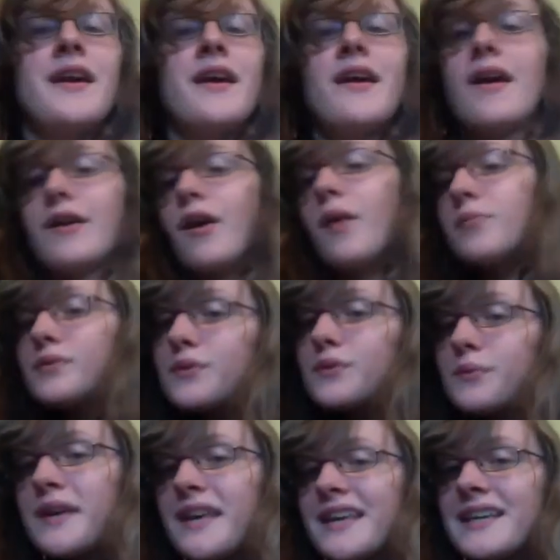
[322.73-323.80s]
a couple a
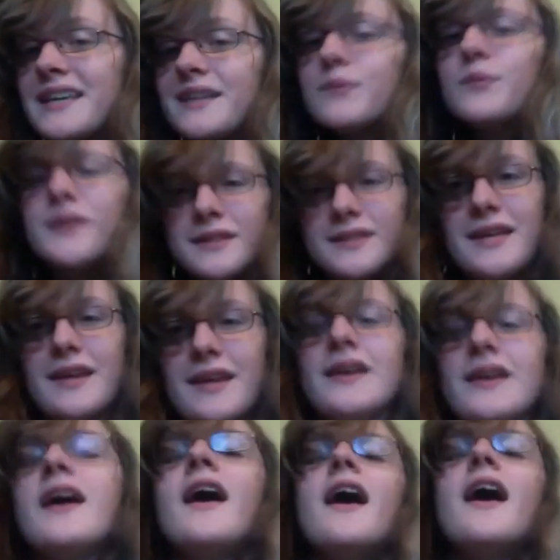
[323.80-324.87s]
week. We'll see.
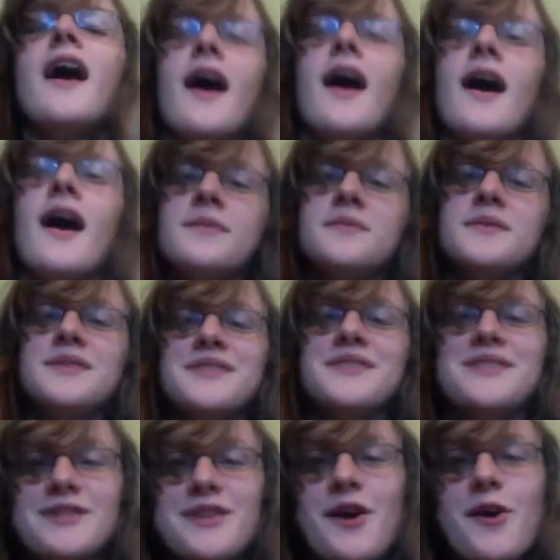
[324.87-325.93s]
Um,
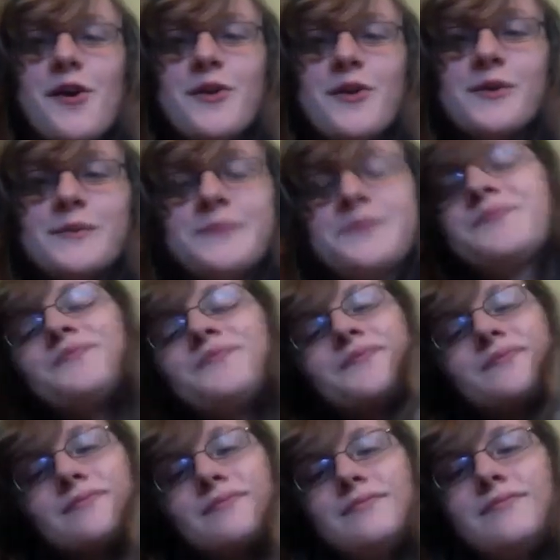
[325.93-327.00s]
so,
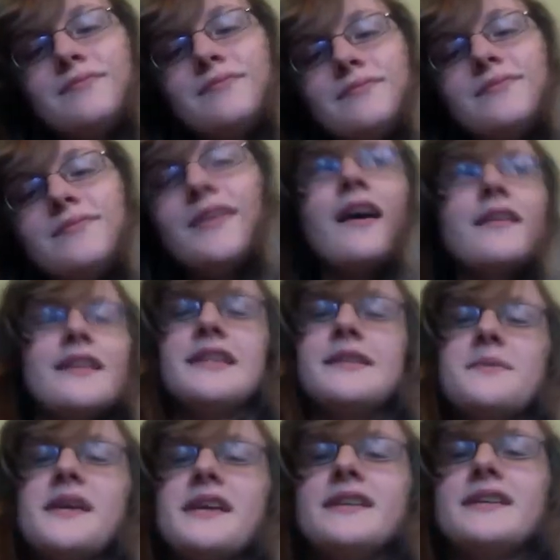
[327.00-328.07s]
yeah, that's
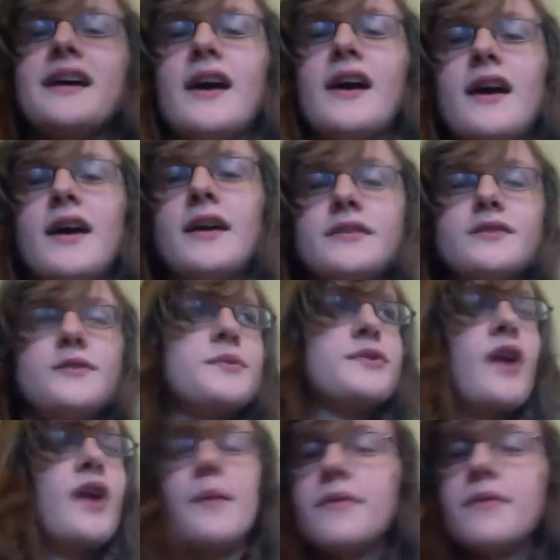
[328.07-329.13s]
me. Uh,
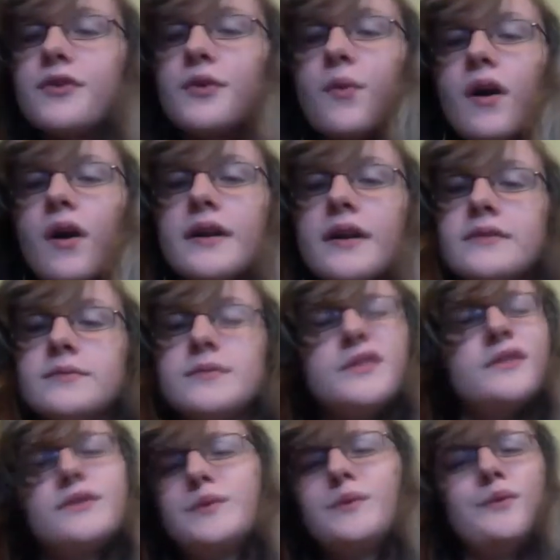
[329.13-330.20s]
subscribe if you want.
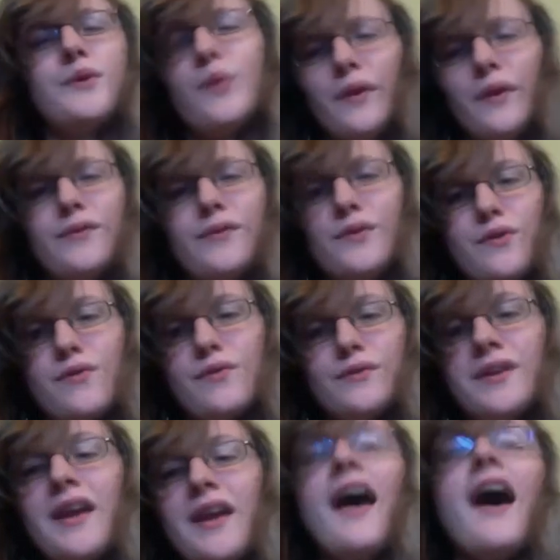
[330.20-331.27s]
Don't if you don't.
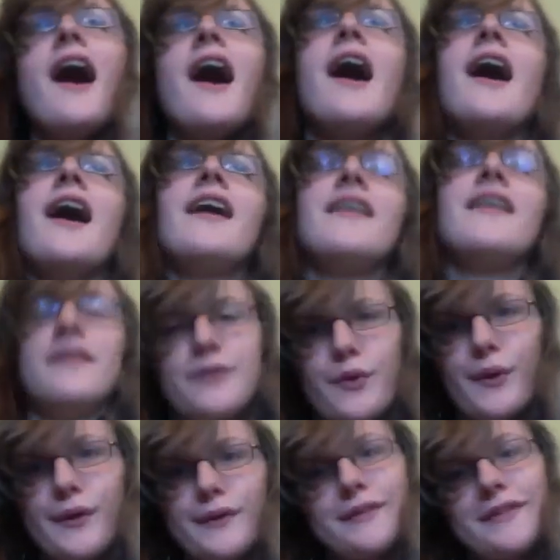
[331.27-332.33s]
Uh, of
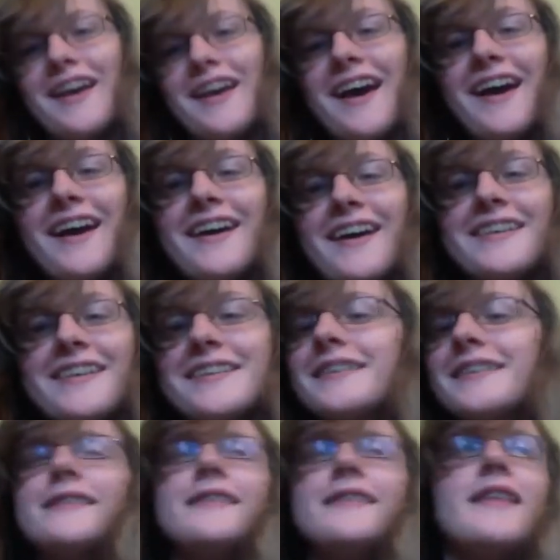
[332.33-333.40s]
course. Uh,
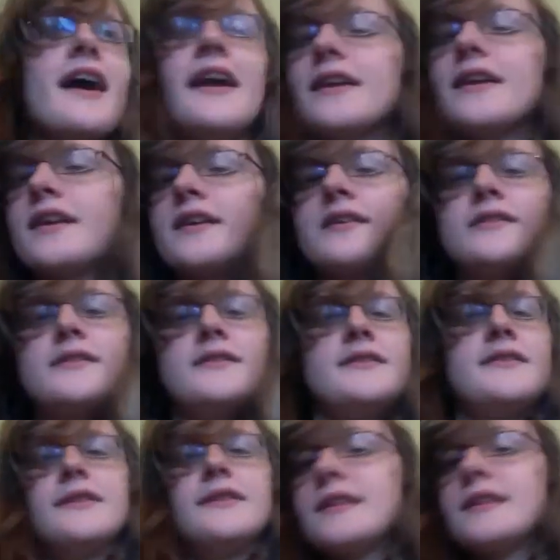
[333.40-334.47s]
like,
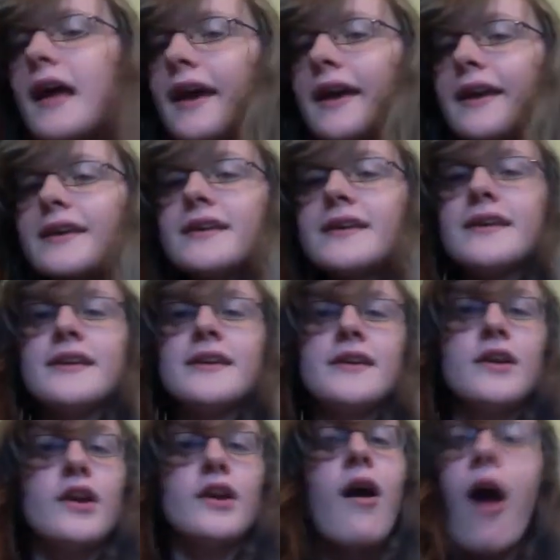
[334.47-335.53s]
dislike,
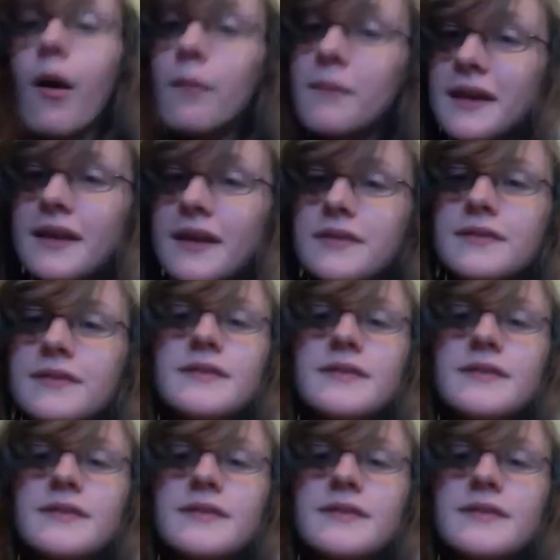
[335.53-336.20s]
comment.